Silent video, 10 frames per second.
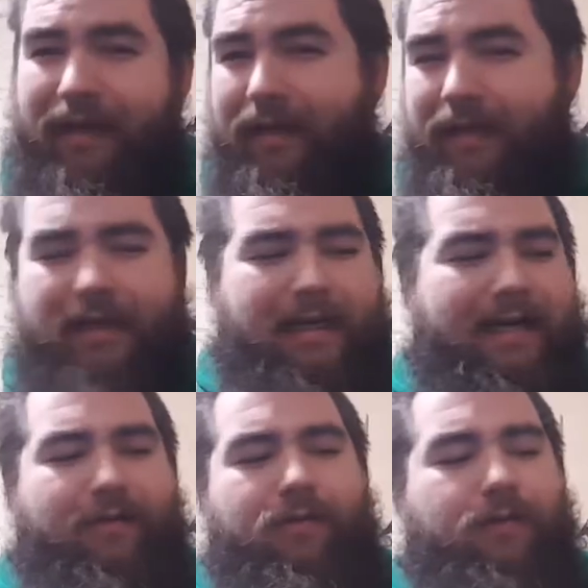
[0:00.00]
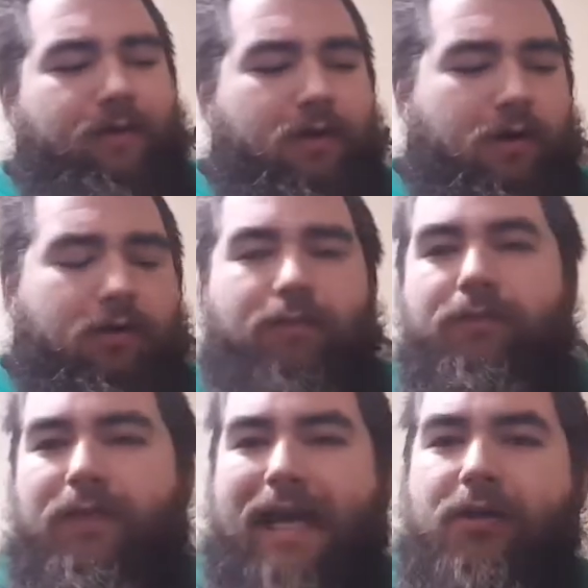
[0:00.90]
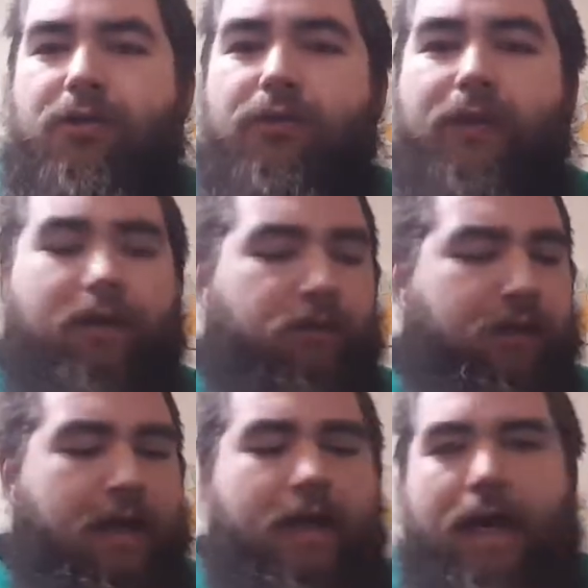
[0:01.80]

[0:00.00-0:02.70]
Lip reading: I don't know what you'd call them, statues, figures.